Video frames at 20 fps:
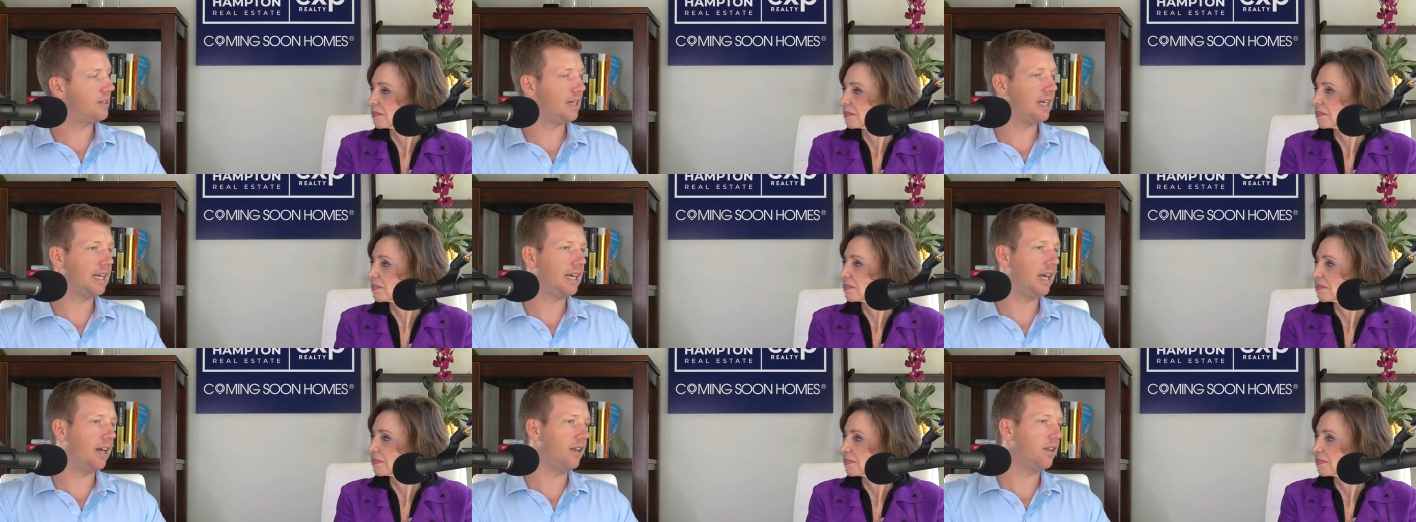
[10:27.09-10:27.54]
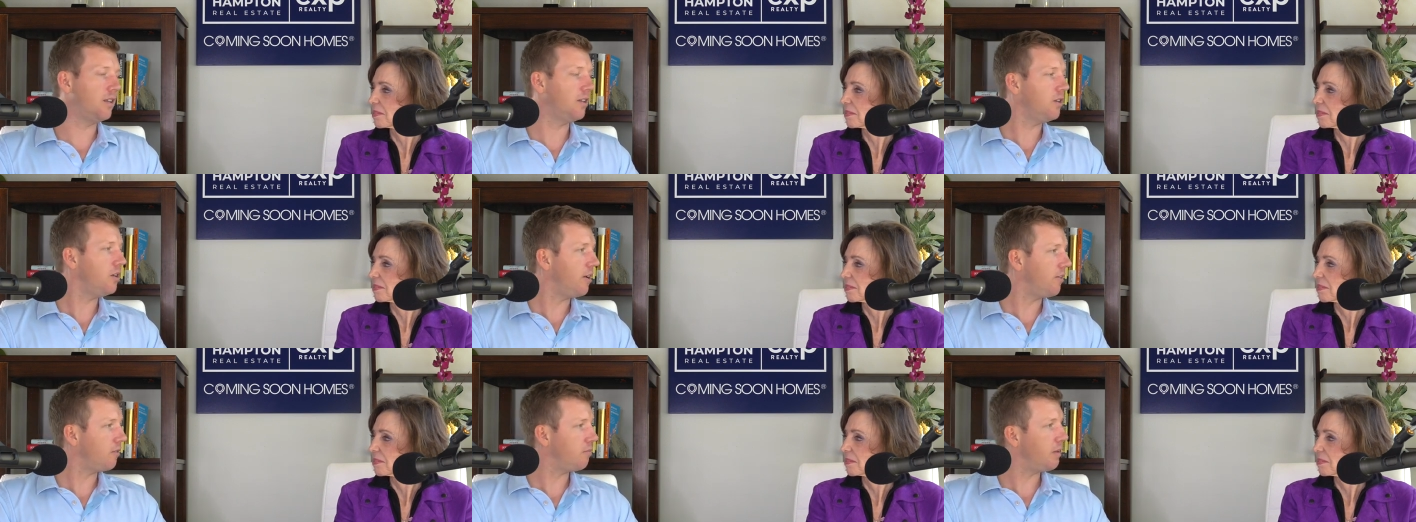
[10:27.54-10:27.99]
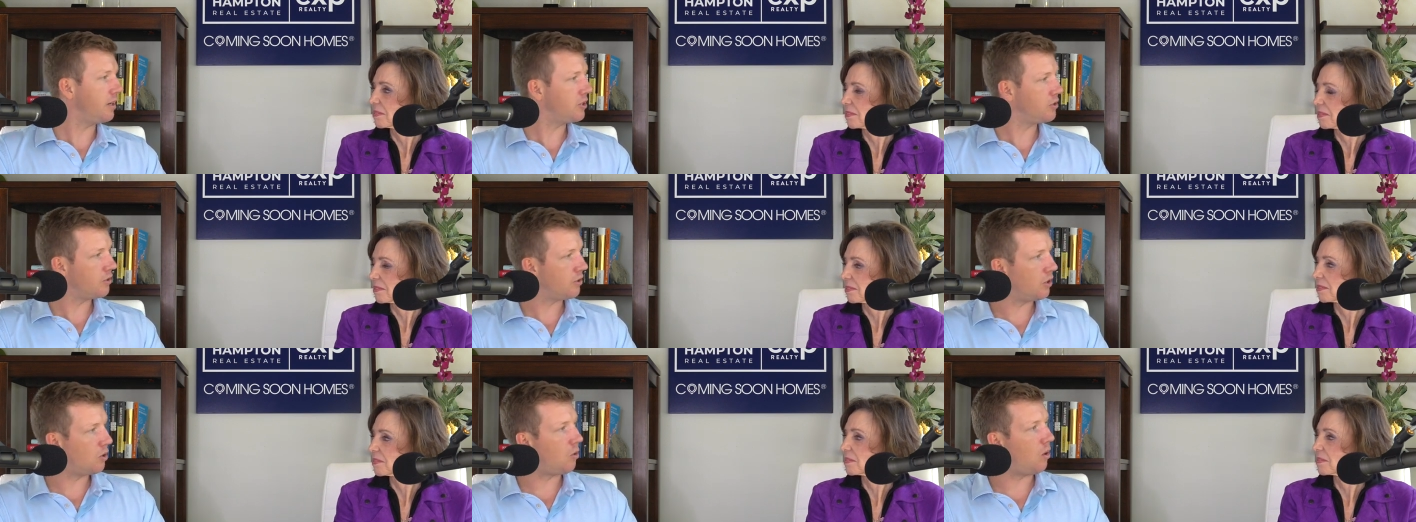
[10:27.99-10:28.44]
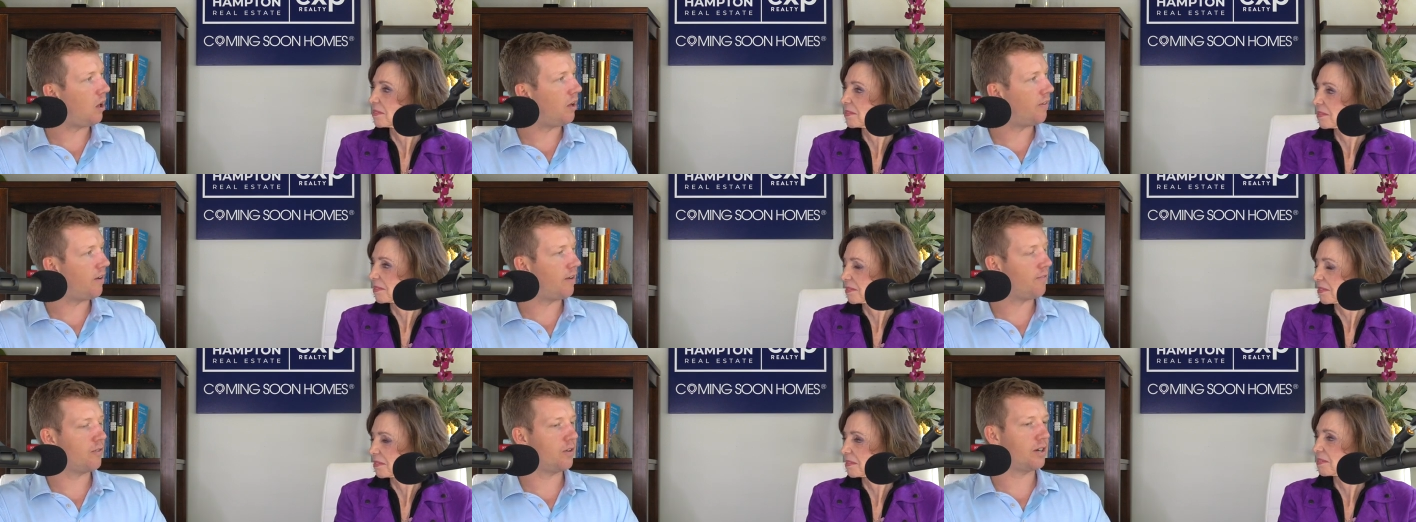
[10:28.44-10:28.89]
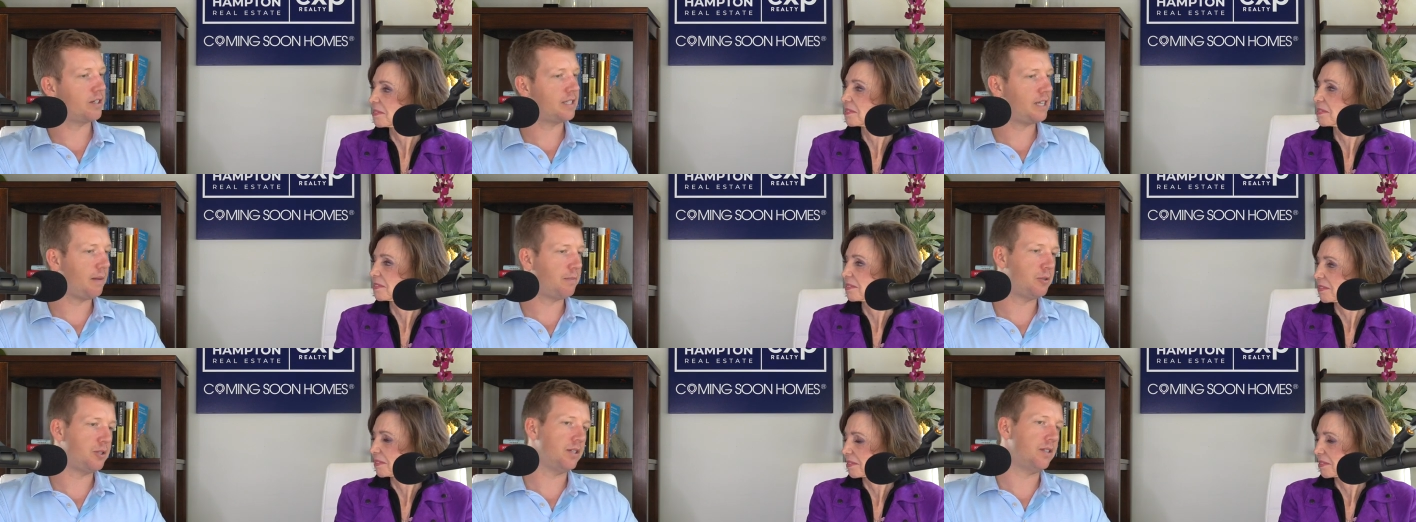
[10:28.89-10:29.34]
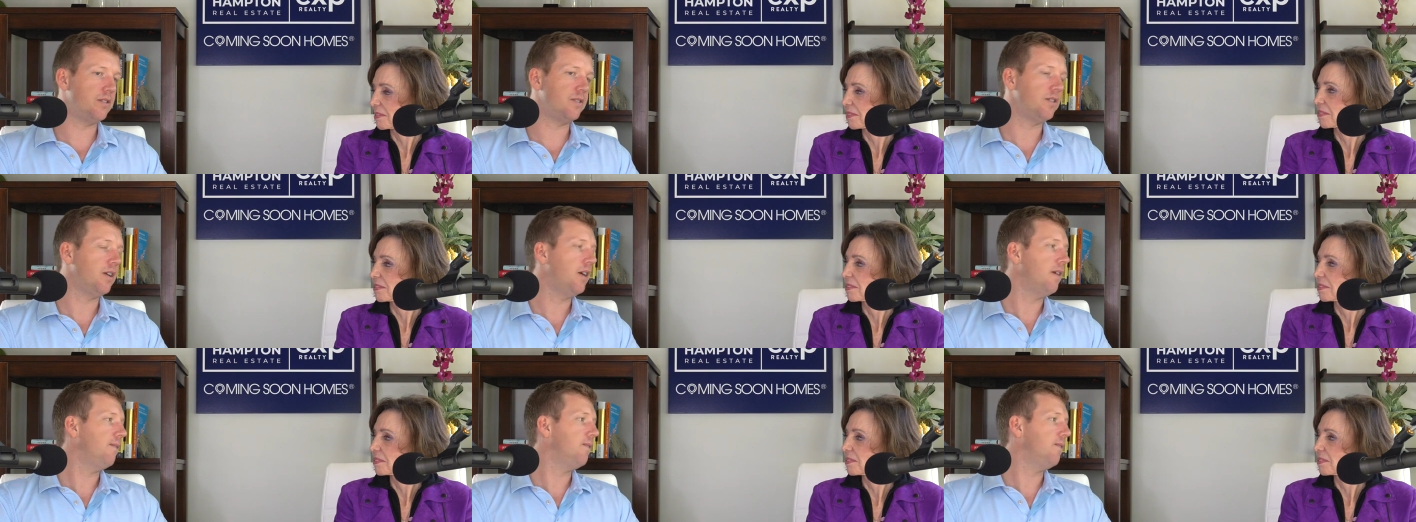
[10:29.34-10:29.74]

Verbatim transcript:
Speaker 1: Again, you have to make sure you qualify for exceptions.